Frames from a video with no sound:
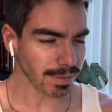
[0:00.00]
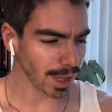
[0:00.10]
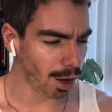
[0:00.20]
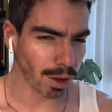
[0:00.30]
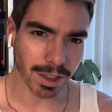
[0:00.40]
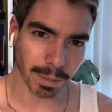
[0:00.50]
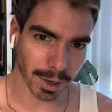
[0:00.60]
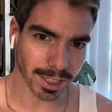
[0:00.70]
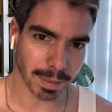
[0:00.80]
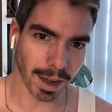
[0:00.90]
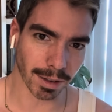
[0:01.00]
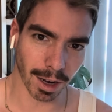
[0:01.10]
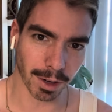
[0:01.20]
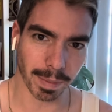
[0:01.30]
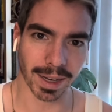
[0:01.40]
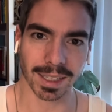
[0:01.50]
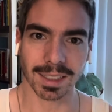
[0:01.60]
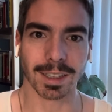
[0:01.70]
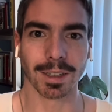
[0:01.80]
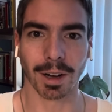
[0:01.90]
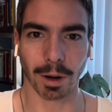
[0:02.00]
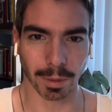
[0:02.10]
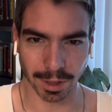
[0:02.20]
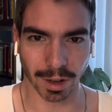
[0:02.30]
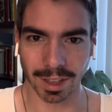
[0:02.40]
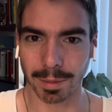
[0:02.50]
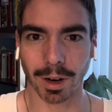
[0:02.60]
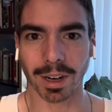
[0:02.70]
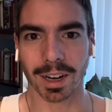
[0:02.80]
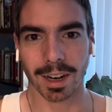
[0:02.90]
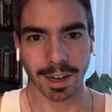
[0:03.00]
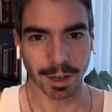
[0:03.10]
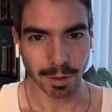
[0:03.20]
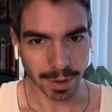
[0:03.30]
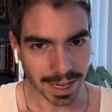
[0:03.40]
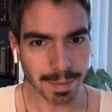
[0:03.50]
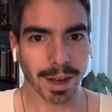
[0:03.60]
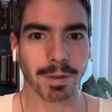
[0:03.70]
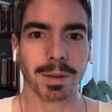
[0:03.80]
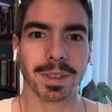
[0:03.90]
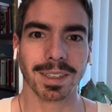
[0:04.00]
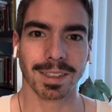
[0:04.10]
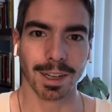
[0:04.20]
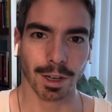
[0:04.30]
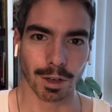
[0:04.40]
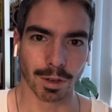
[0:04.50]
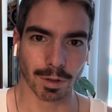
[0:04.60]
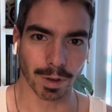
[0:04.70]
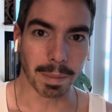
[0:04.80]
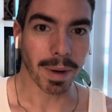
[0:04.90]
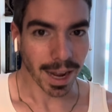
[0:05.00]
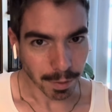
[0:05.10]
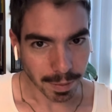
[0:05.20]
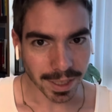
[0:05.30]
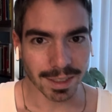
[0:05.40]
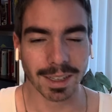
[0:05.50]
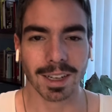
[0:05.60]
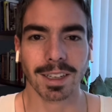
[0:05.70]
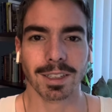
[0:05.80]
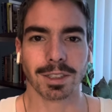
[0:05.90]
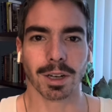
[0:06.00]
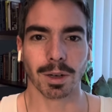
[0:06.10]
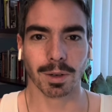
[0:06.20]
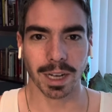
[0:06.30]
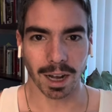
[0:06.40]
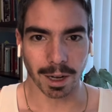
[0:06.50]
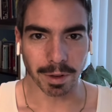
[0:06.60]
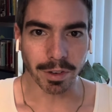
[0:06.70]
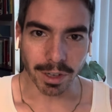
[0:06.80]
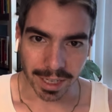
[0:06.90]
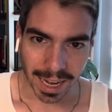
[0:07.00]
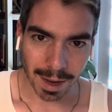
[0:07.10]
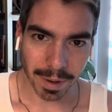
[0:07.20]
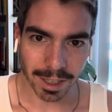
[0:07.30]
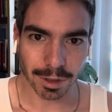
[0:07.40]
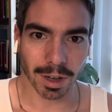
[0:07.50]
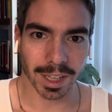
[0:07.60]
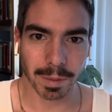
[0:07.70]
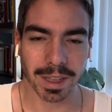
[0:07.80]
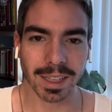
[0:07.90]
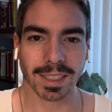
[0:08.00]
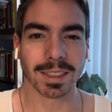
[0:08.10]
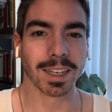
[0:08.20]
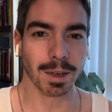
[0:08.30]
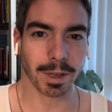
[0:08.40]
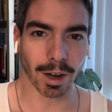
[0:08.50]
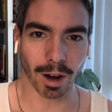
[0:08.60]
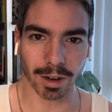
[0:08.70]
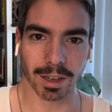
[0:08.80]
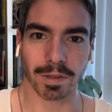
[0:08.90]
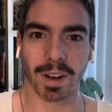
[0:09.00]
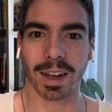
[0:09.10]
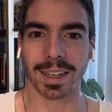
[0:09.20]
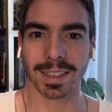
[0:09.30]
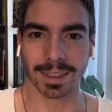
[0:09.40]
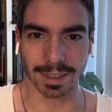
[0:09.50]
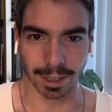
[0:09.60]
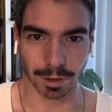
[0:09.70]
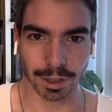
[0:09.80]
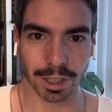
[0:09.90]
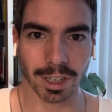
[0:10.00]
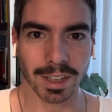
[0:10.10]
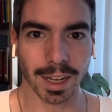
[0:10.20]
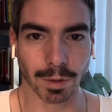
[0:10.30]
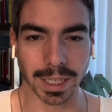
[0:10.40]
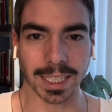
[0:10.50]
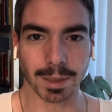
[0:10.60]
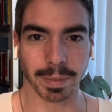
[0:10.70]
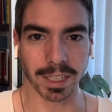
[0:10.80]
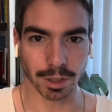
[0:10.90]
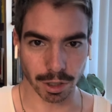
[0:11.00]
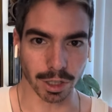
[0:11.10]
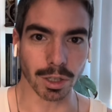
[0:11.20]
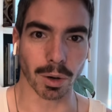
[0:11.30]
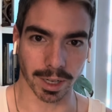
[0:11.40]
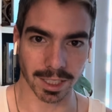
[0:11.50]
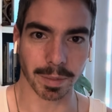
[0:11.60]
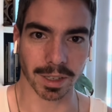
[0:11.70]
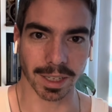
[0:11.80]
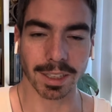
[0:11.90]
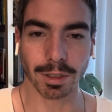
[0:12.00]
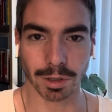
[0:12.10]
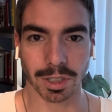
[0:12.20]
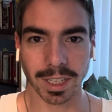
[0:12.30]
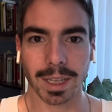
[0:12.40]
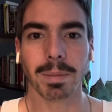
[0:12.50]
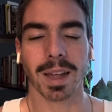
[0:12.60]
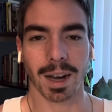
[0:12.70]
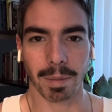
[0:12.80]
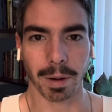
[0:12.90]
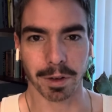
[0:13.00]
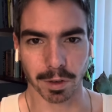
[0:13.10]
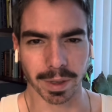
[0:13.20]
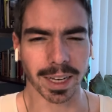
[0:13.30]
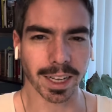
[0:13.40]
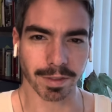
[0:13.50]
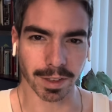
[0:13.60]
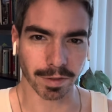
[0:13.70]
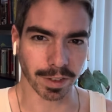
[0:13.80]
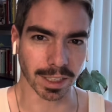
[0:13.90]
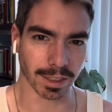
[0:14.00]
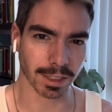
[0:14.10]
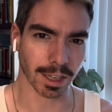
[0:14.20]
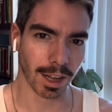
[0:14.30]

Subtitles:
All of the books about codependency, almost all of them are written about women, written by women. So if you're a gay man struggling with this, it's going to be hard to find literature that really speaks to your experience. So just keep that in mind when you're reading. If it feels